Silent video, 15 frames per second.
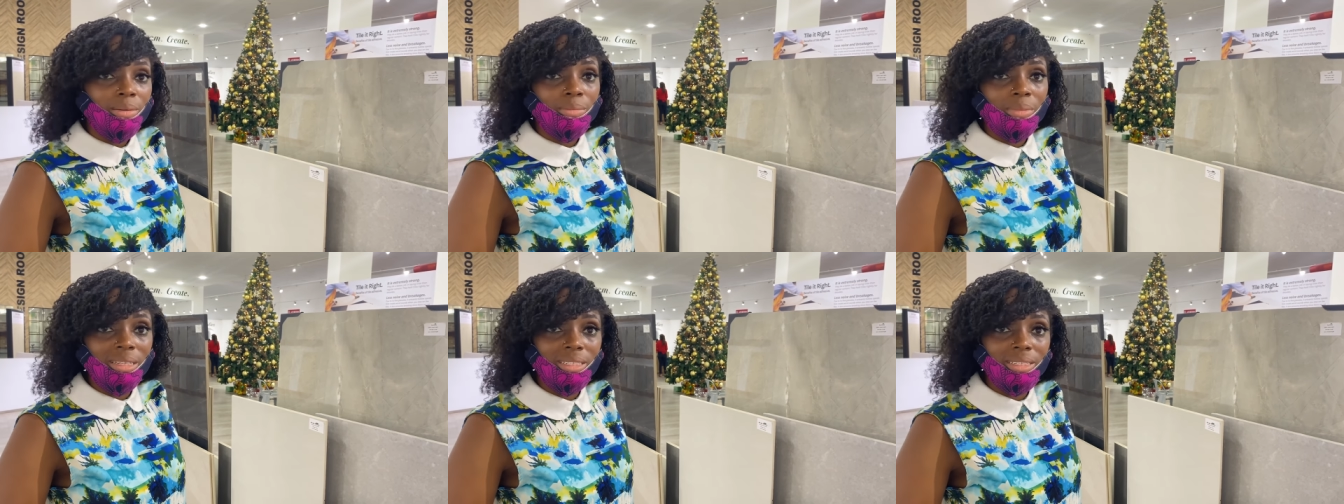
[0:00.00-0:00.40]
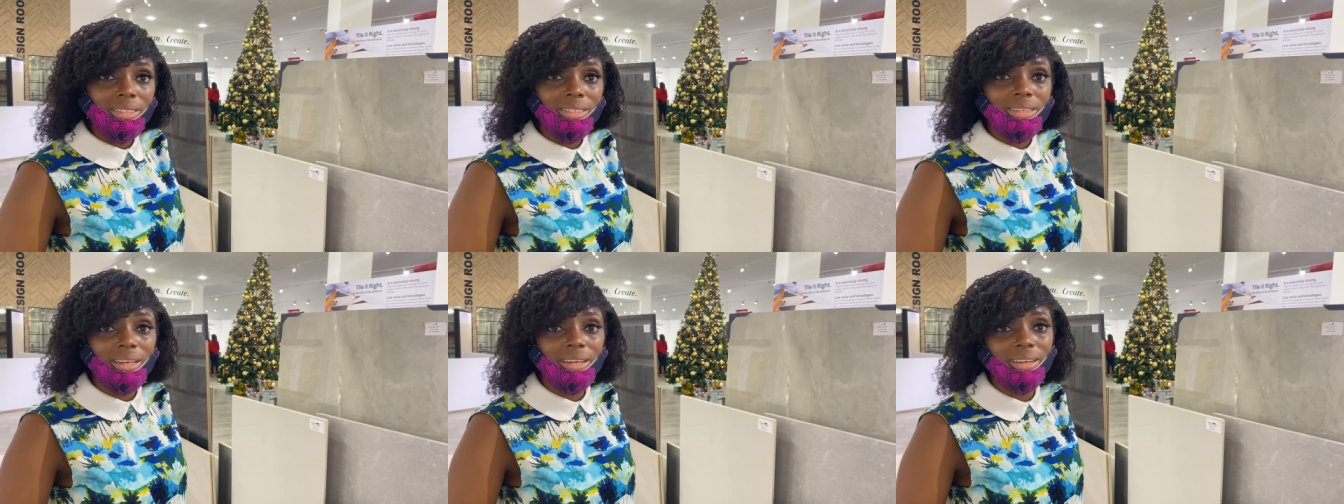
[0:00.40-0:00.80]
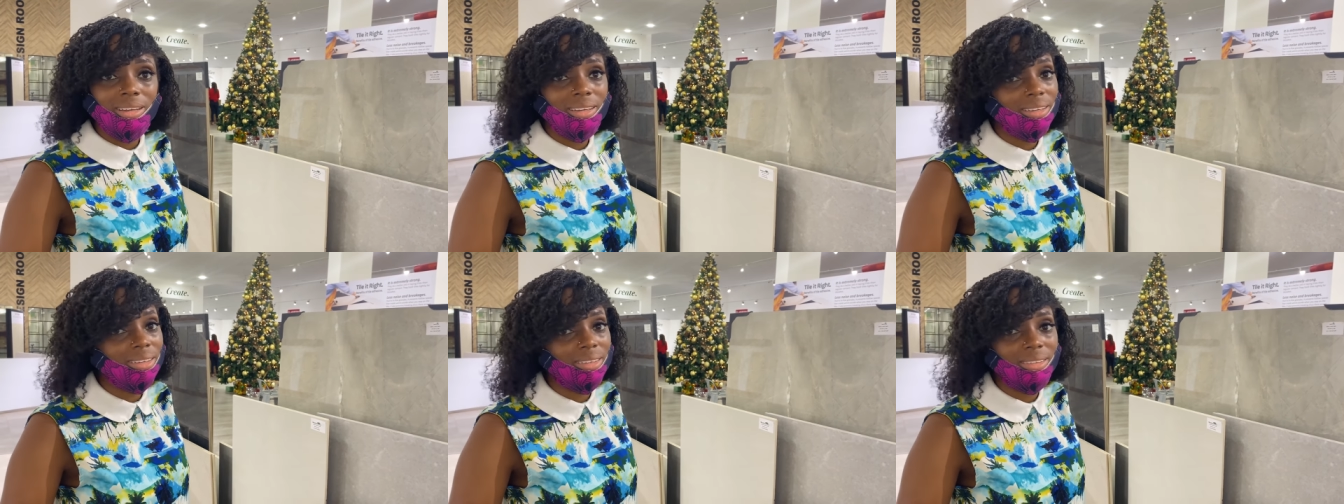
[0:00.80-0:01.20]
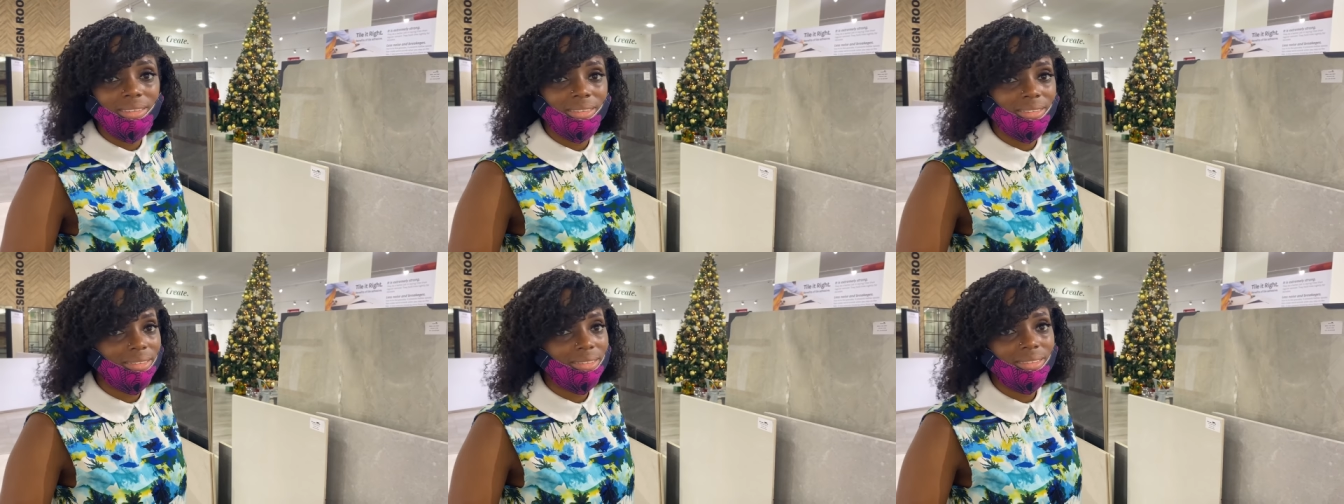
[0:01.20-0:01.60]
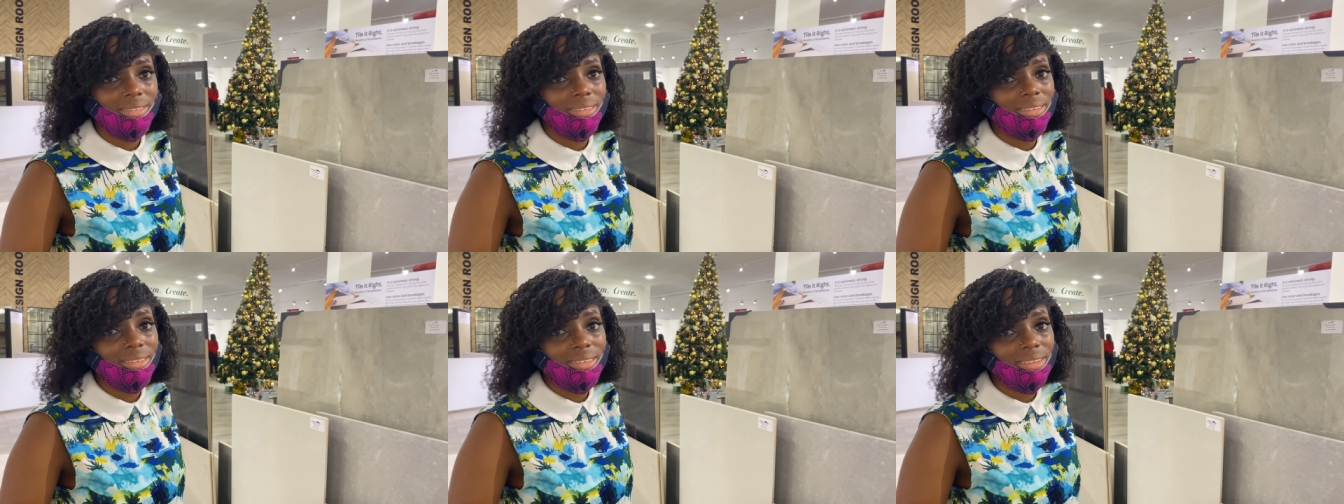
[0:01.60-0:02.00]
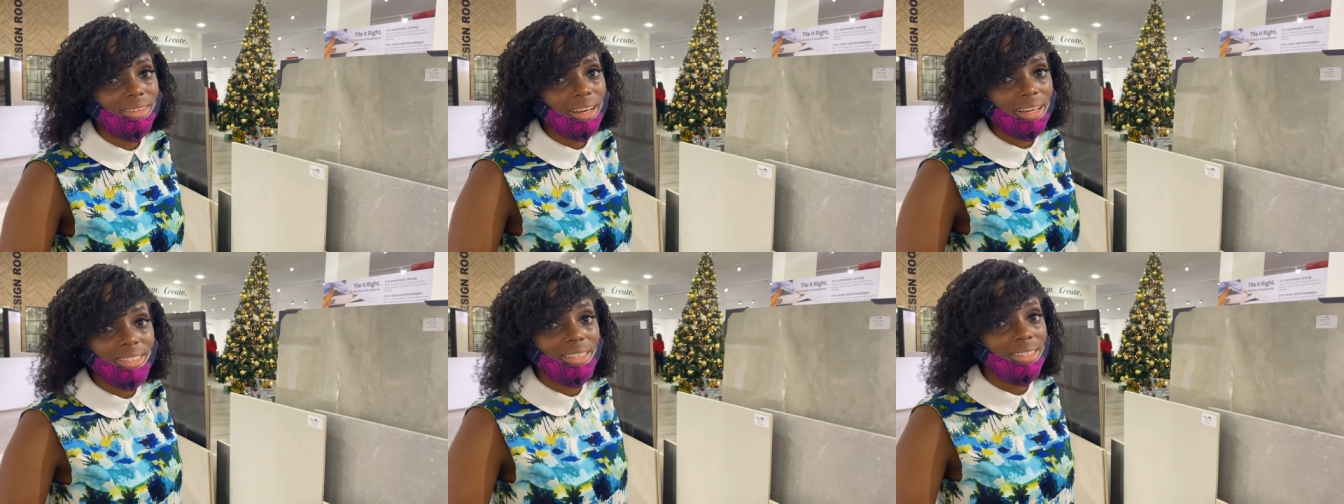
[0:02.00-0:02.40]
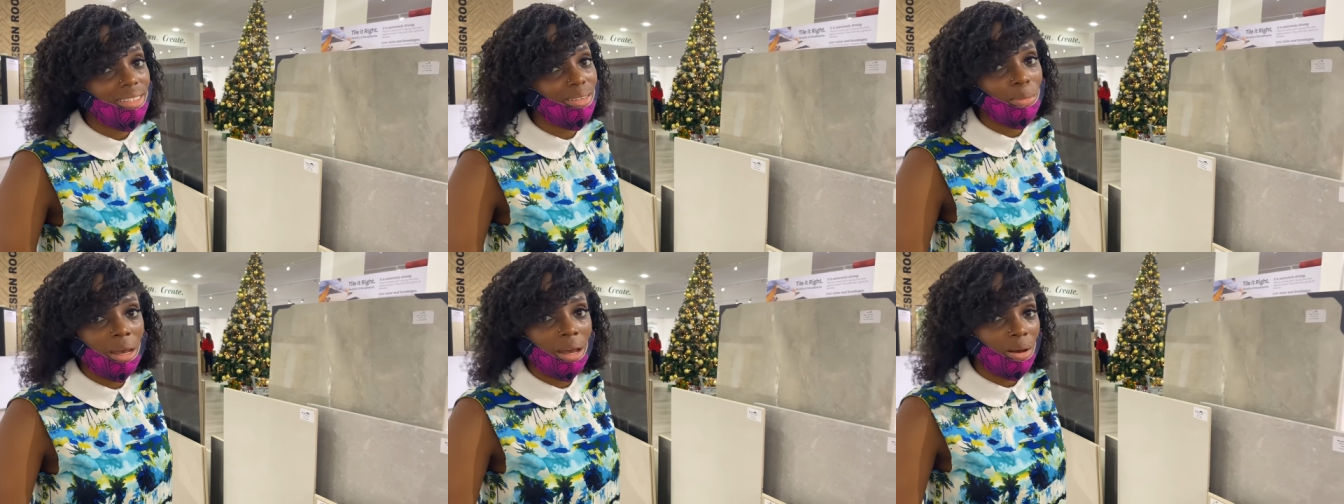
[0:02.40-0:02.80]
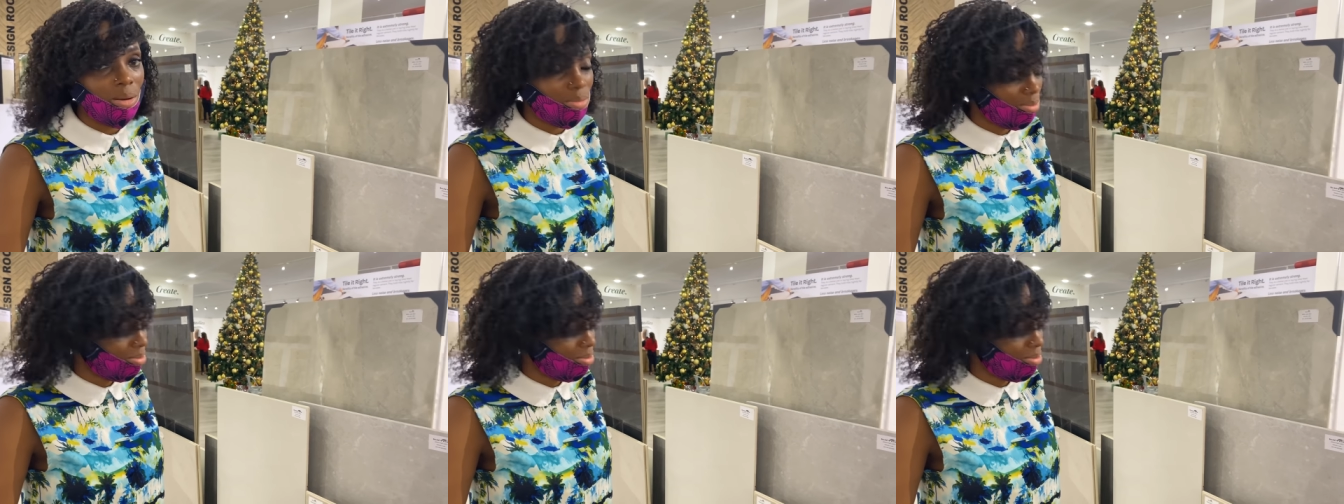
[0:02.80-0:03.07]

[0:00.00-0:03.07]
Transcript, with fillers: But I just, guys, I need some help.